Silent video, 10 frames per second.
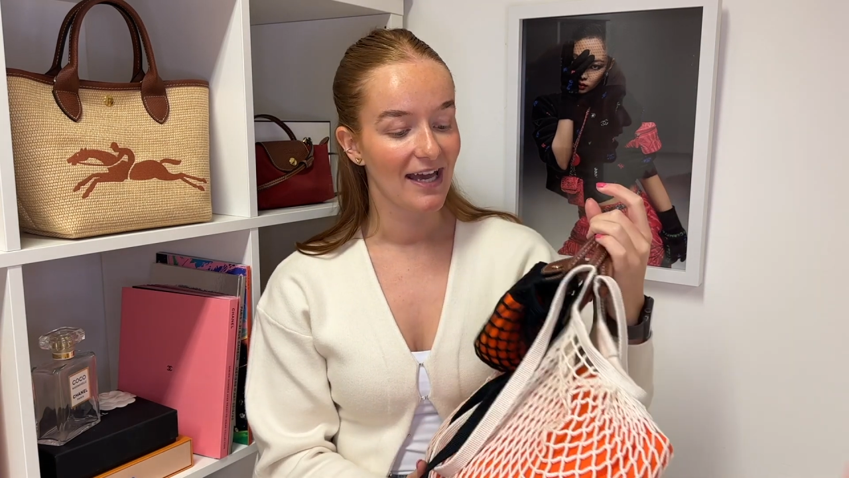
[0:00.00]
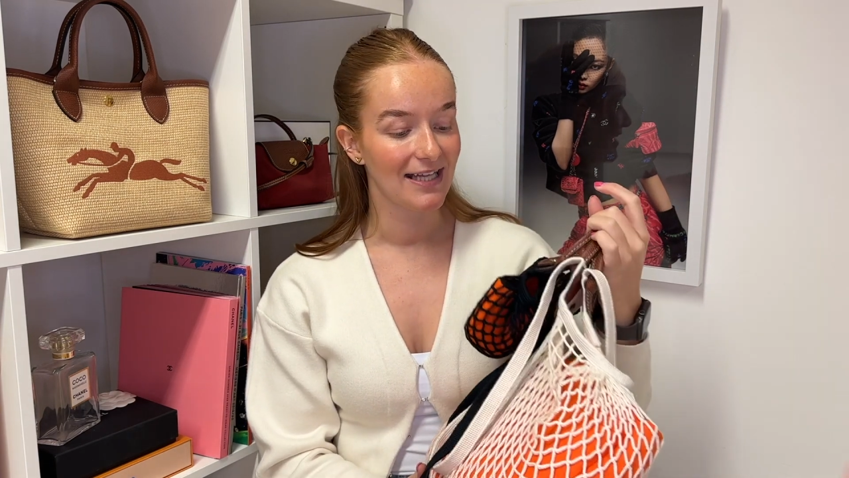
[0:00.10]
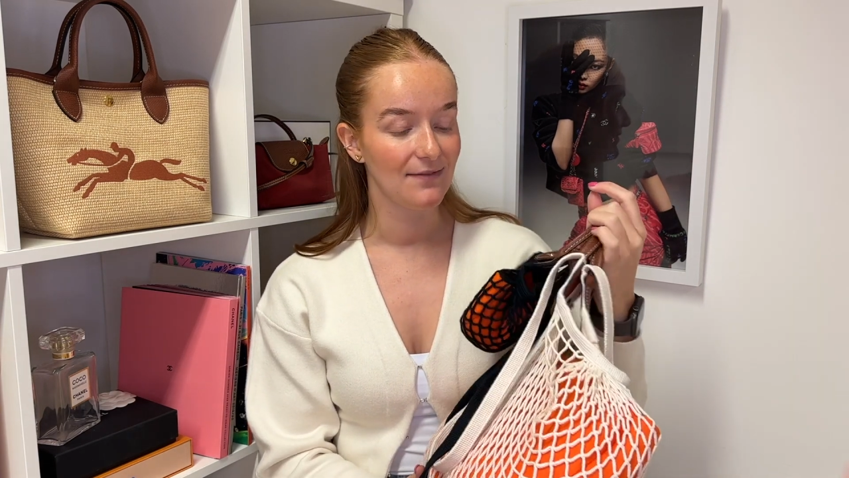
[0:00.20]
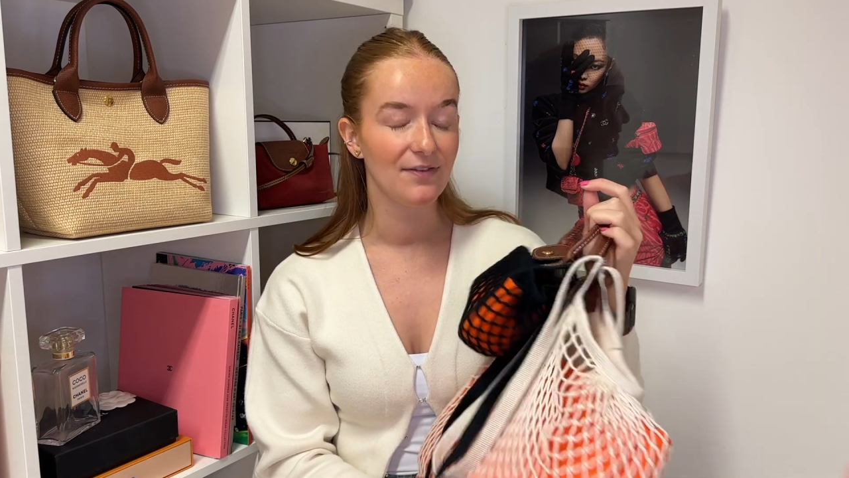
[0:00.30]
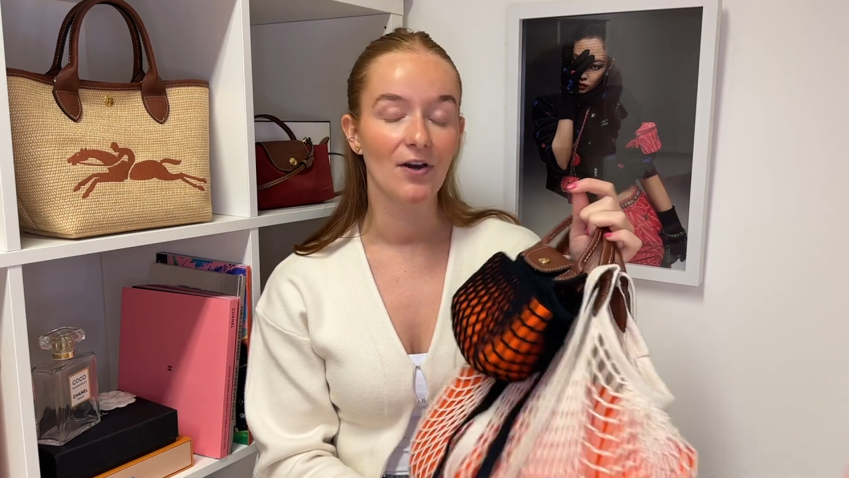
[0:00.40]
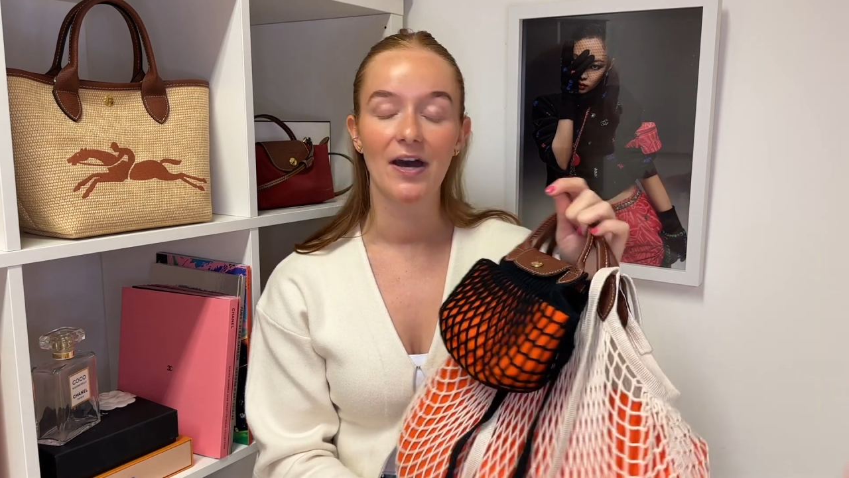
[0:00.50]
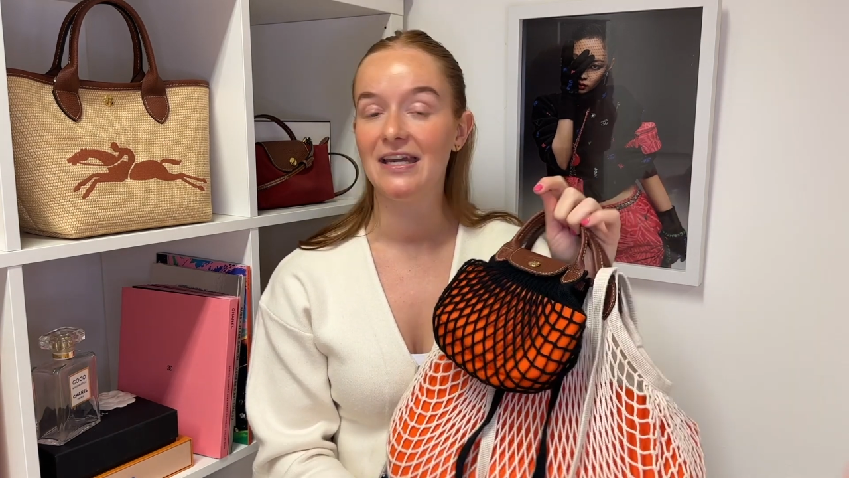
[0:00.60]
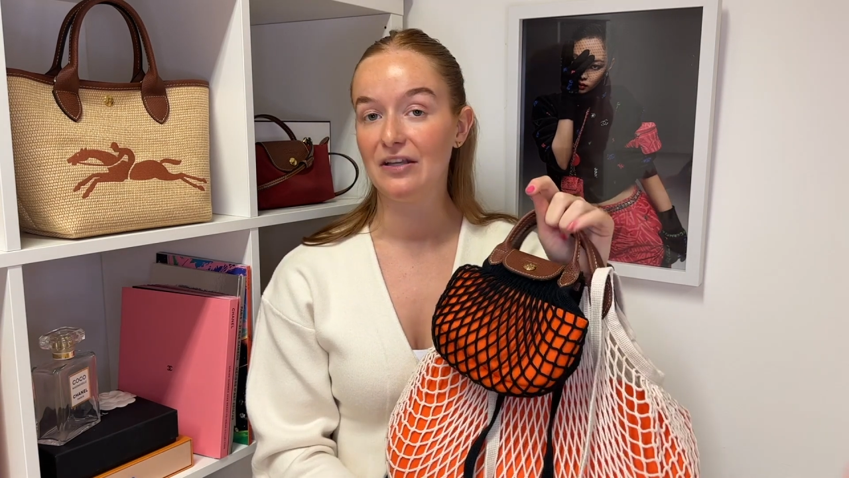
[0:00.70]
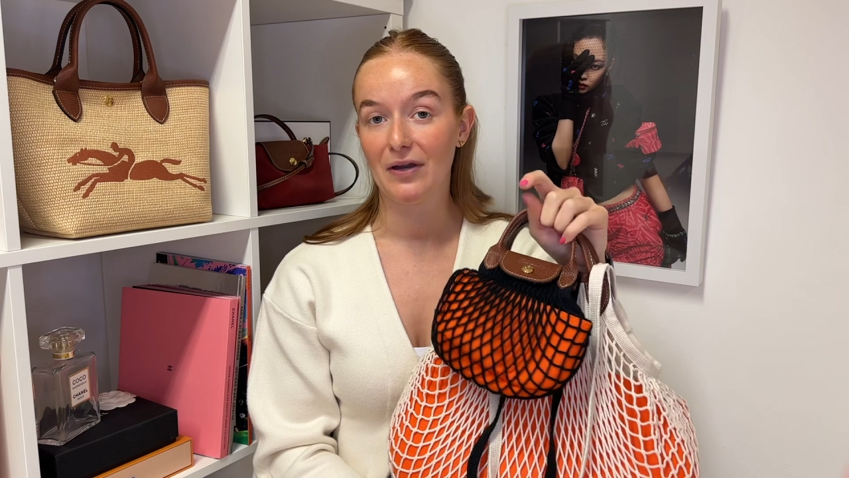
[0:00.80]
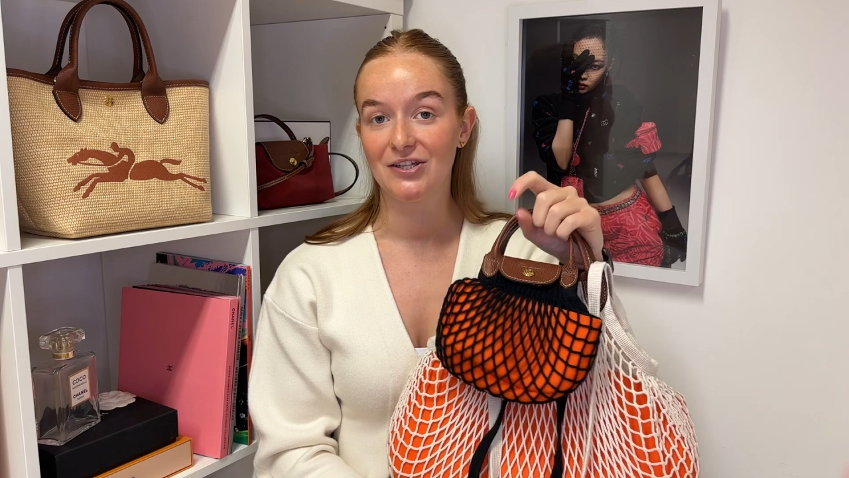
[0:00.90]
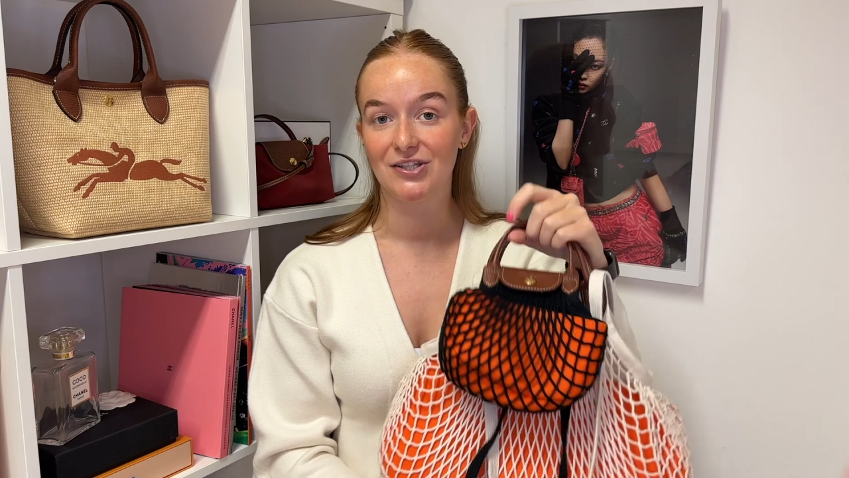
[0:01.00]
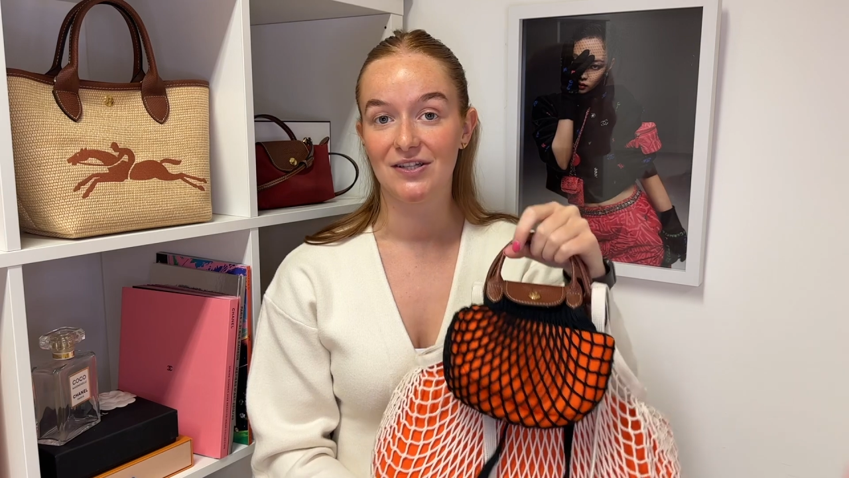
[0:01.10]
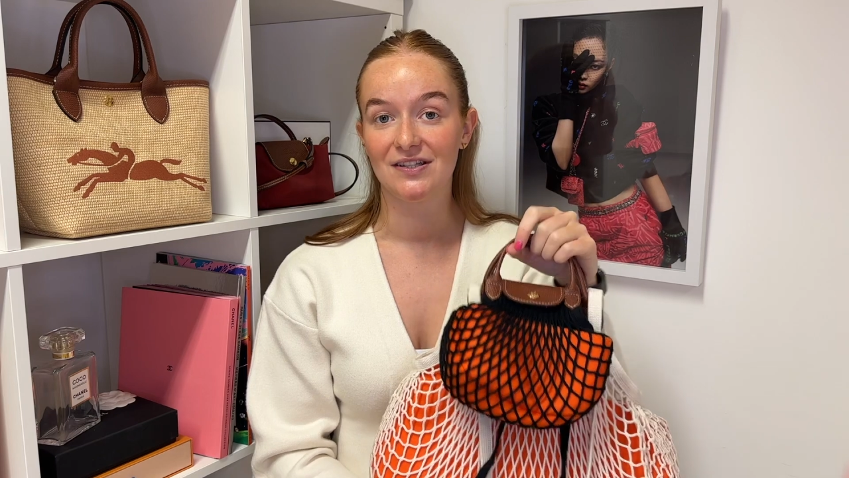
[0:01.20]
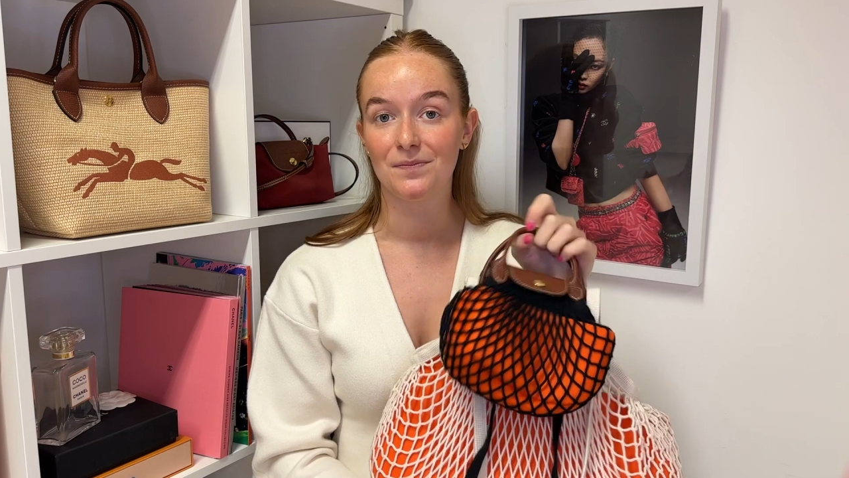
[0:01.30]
And if you've got any questions,